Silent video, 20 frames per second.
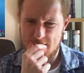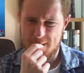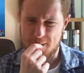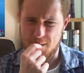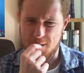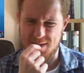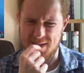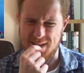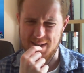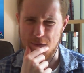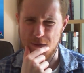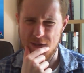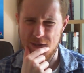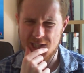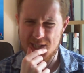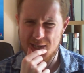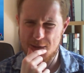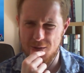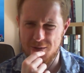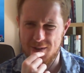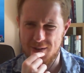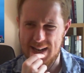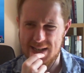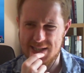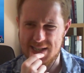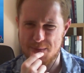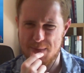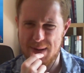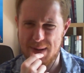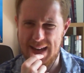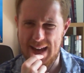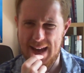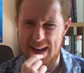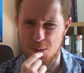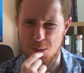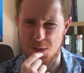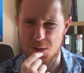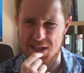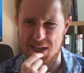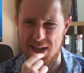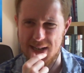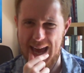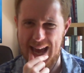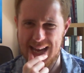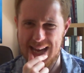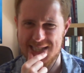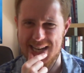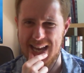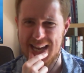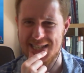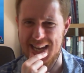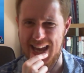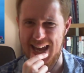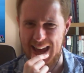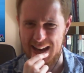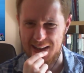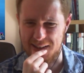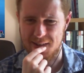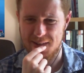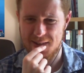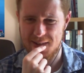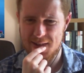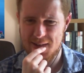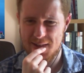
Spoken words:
I couldn't think of it, was Seawolf an SSBN or was it an SSN?